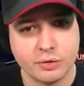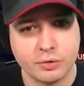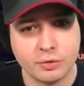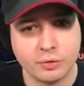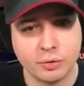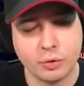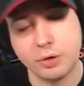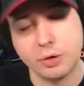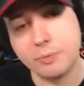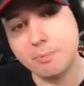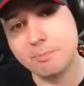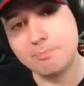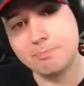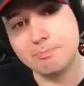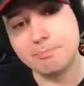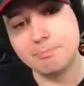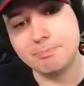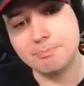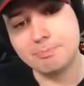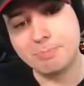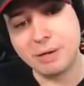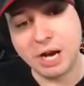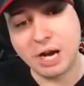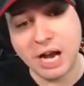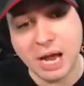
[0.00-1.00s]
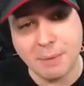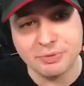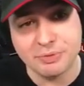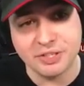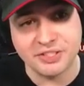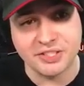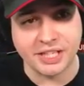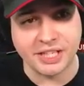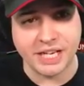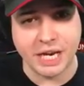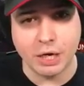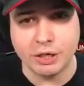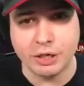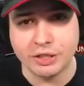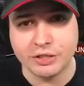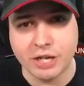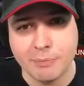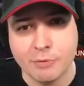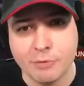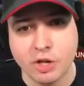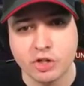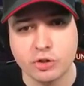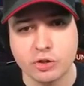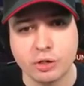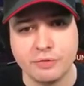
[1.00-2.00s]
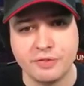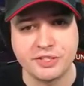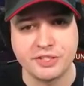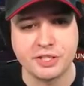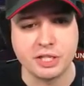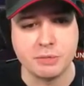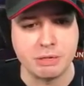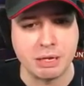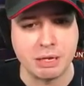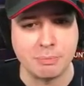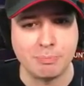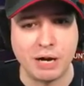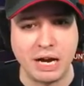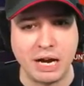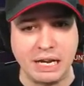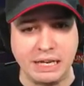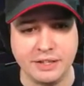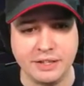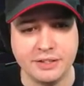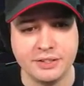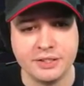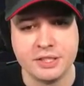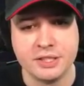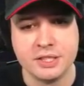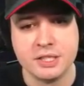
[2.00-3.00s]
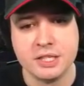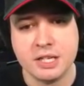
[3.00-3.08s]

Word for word: or perhaps as a character, I'm not sure if it's going to be a pilot.